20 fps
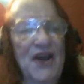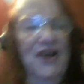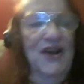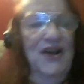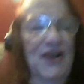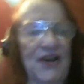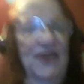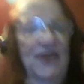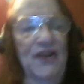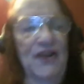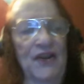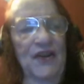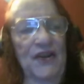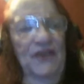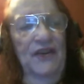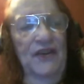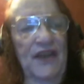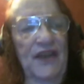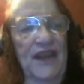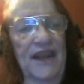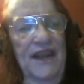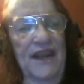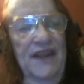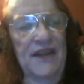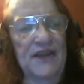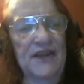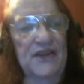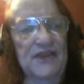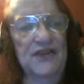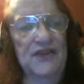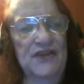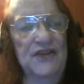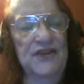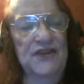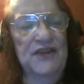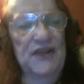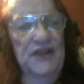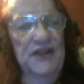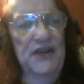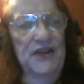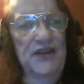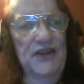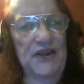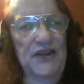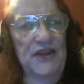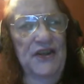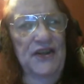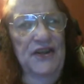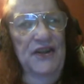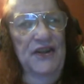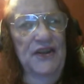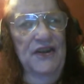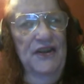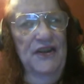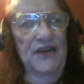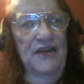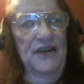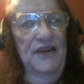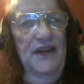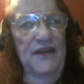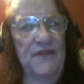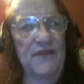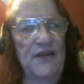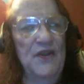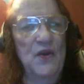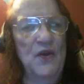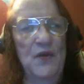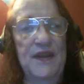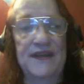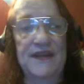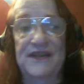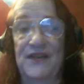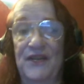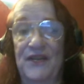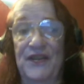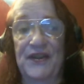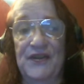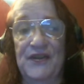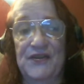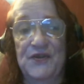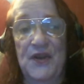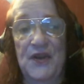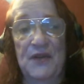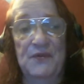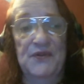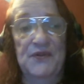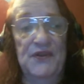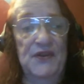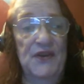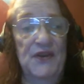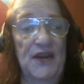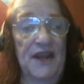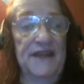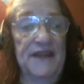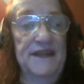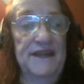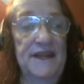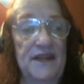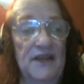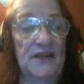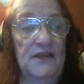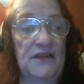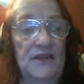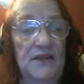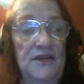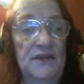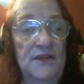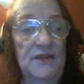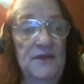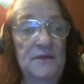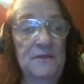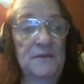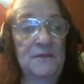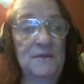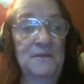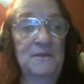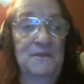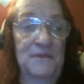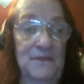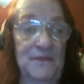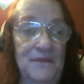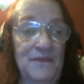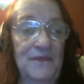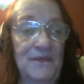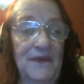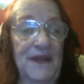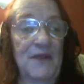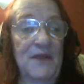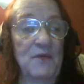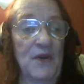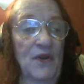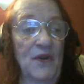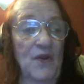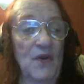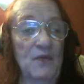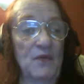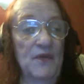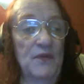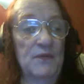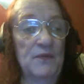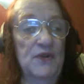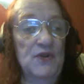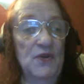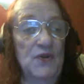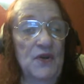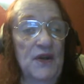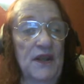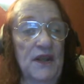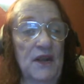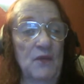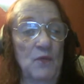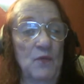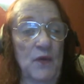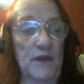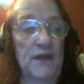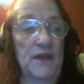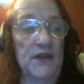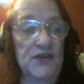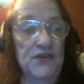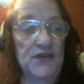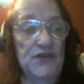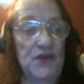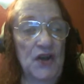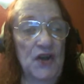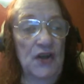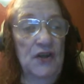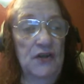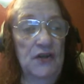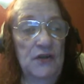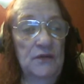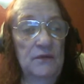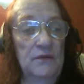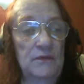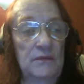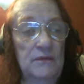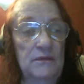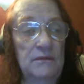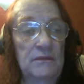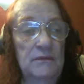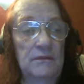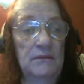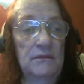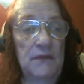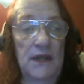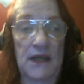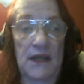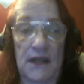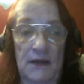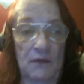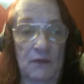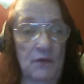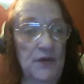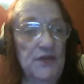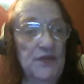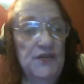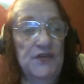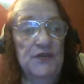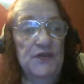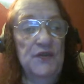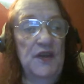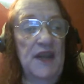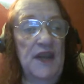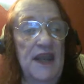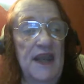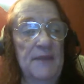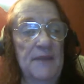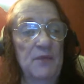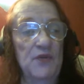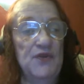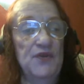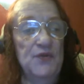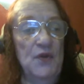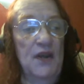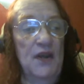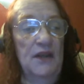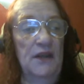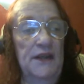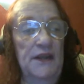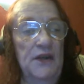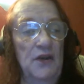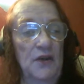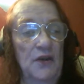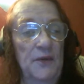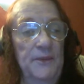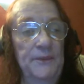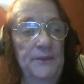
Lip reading: And even though he didn't think the strike was a good idea, he went along with the majority, and when they struck, he was an able strike leader.